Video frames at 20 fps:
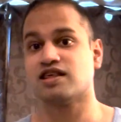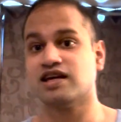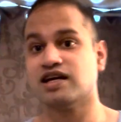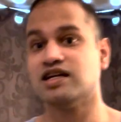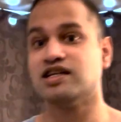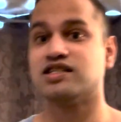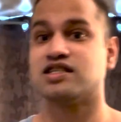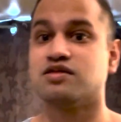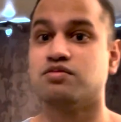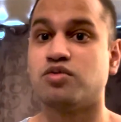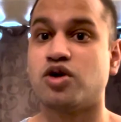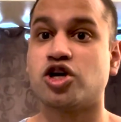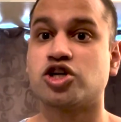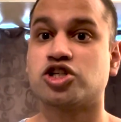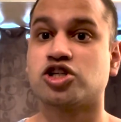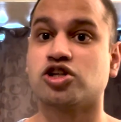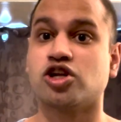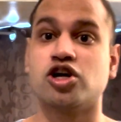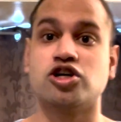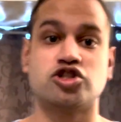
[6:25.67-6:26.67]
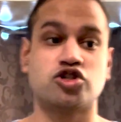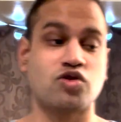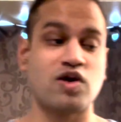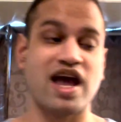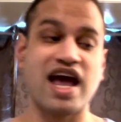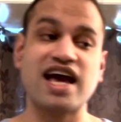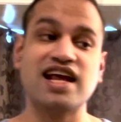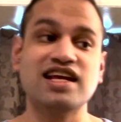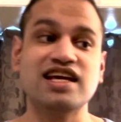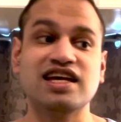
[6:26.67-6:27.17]
things martial arts or
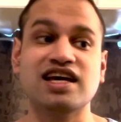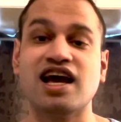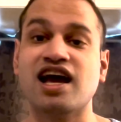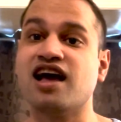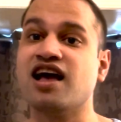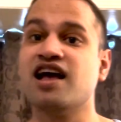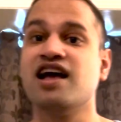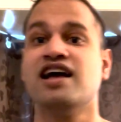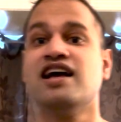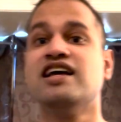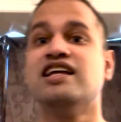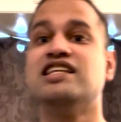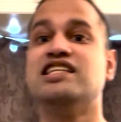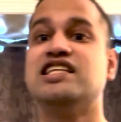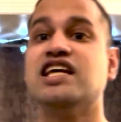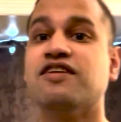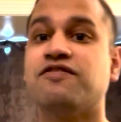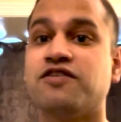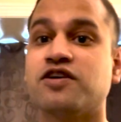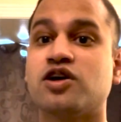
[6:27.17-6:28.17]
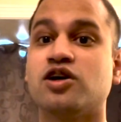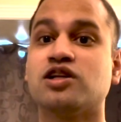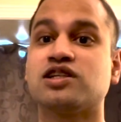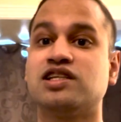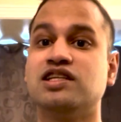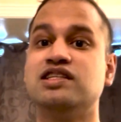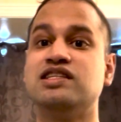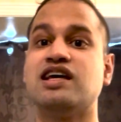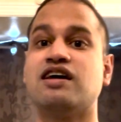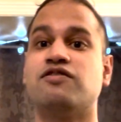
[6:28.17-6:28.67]
any difficult
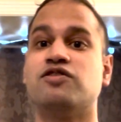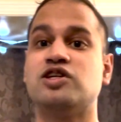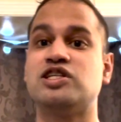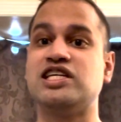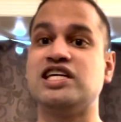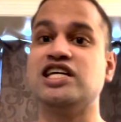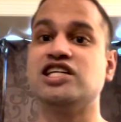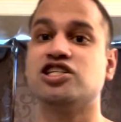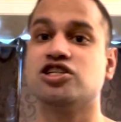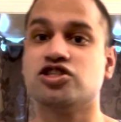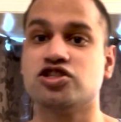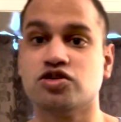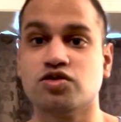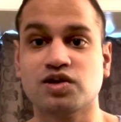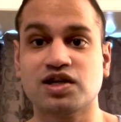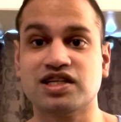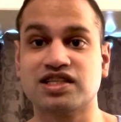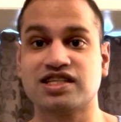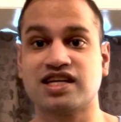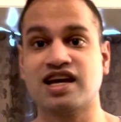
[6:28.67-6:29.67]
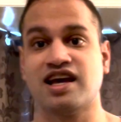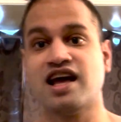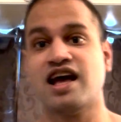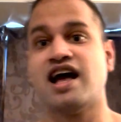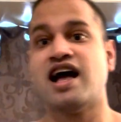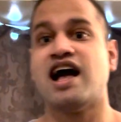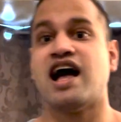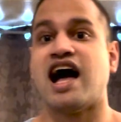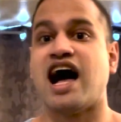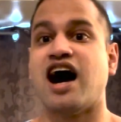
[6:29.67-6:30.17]
endeavor teaches you is
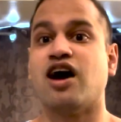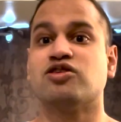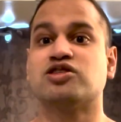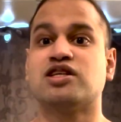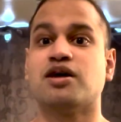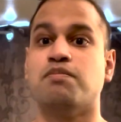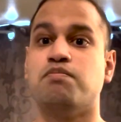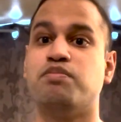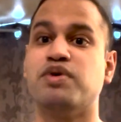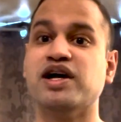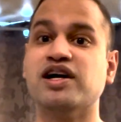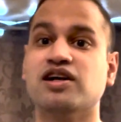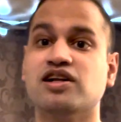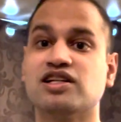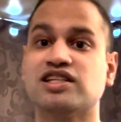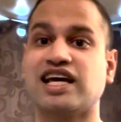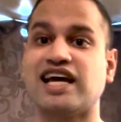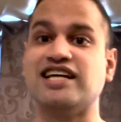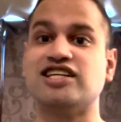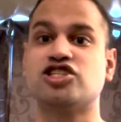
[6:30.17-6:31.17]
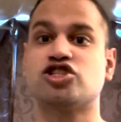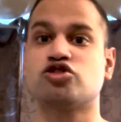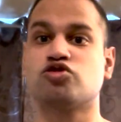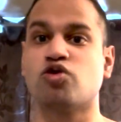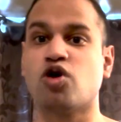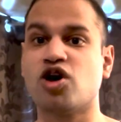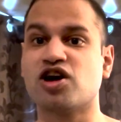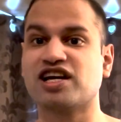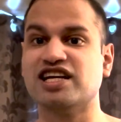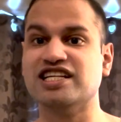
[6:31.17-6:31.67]
how to build a
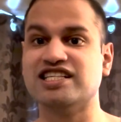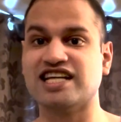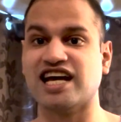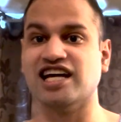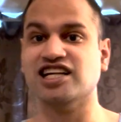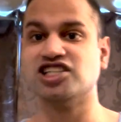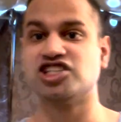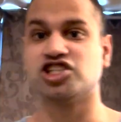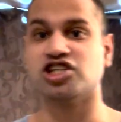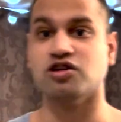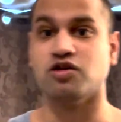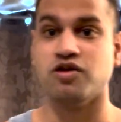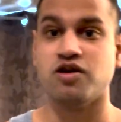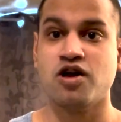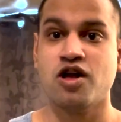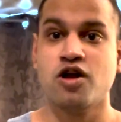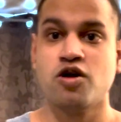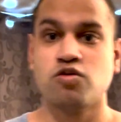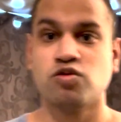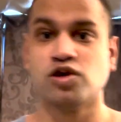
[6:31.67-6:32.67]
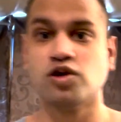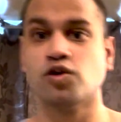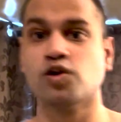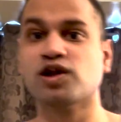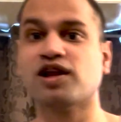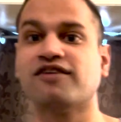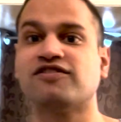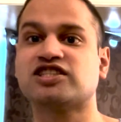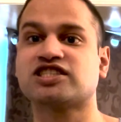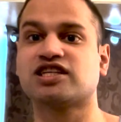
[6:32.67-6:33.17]
strong intention. When you lift